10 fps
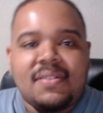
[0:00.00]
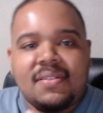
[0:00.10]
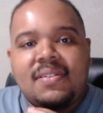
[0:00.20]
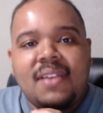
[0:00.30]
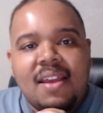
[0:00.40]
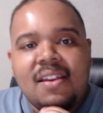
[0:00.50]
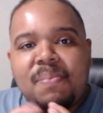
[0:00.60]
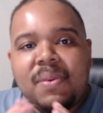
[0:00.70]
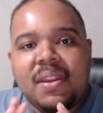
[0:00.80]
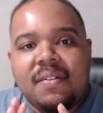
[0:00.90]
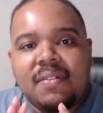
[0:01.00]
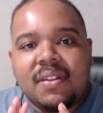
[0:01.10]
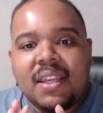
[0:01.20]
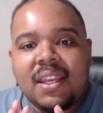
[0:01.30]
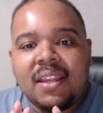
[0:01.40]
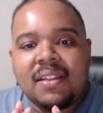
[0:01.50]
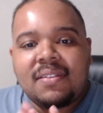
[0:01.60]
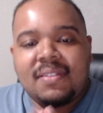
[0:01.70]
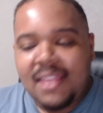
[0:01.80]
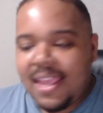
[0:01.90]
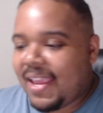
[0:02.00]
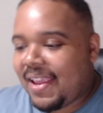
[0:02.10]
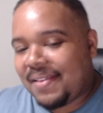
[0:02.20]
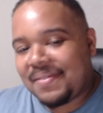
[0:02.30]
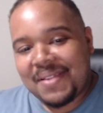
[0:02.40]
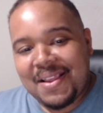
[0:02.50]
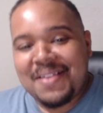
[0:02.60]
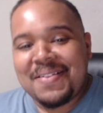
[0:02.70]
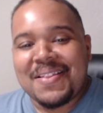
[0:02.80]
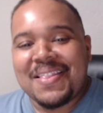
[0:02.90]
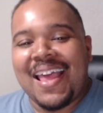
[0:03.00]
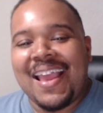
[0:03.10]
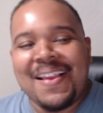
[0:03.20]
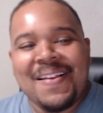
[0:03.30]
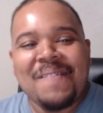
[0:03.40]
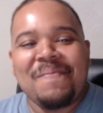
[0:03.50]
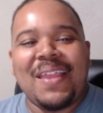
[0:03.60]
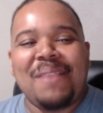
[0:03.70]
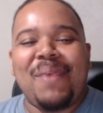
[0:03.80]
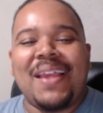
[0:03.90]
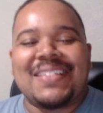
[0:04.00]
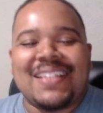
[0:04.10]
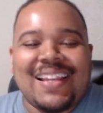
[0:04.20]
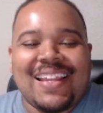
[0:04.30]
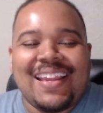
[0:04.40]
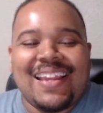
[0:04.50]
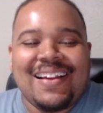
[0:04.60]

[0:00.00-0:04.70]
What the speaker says: tied up and everything. They basically